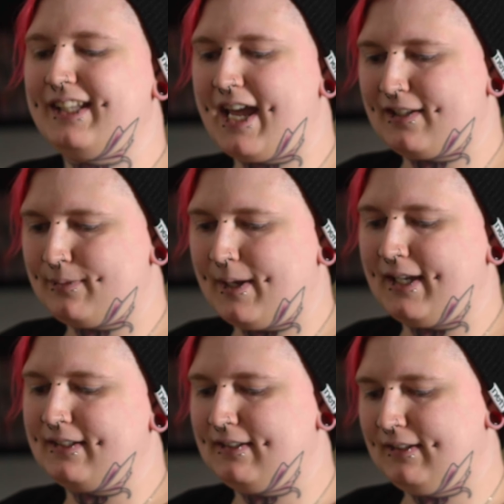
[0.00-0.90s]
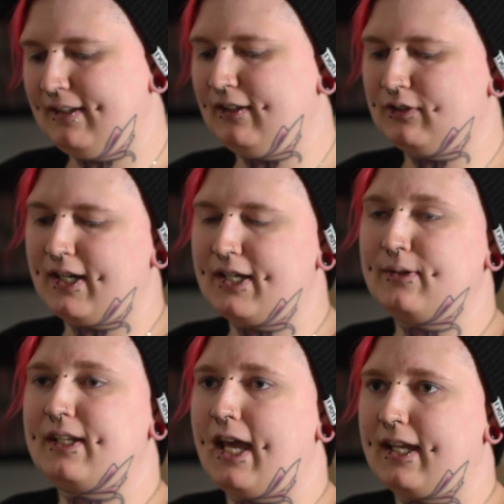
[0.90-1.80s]
aspects. They'll try to
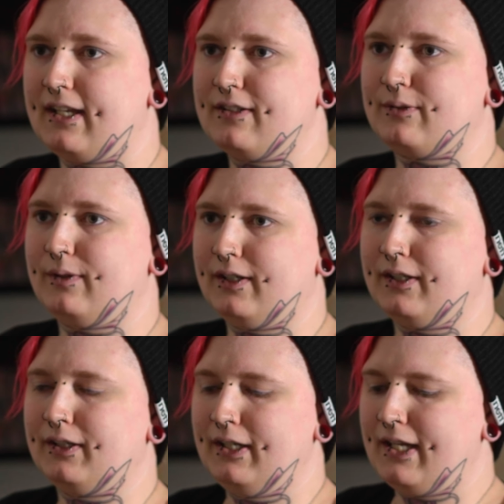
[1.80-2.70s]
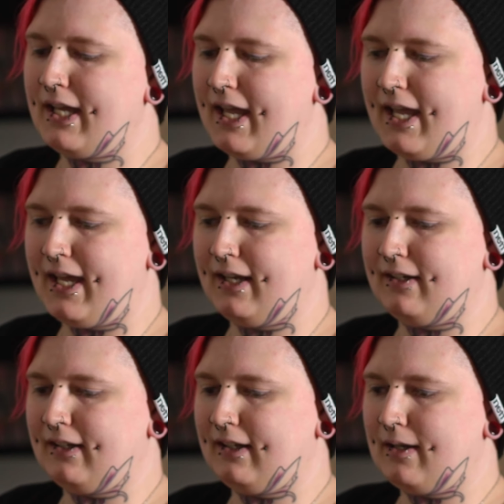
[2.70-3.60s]
attack into her,
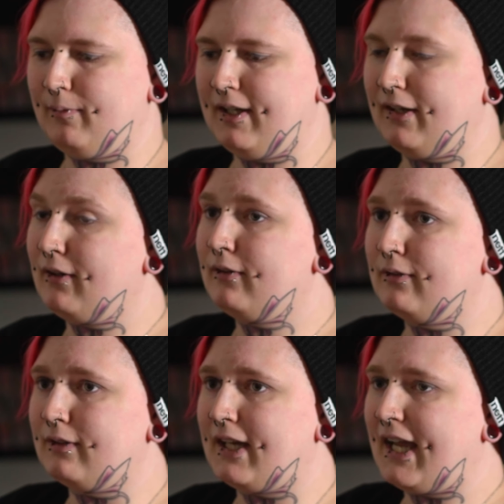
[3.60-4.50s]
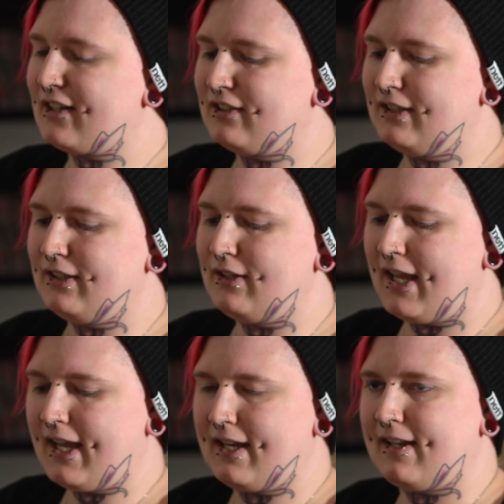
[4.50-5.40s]
and I'm like, oh, actually, you
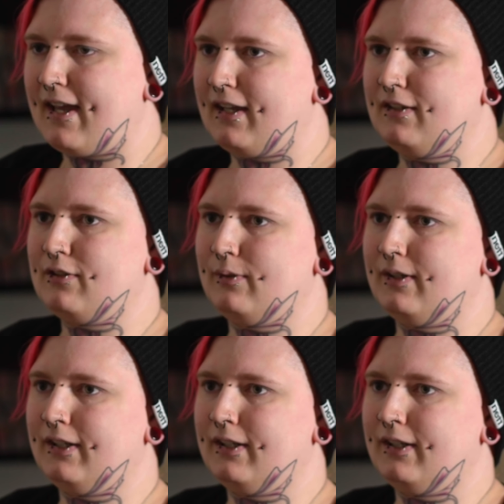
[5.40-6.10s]
can't attack into her.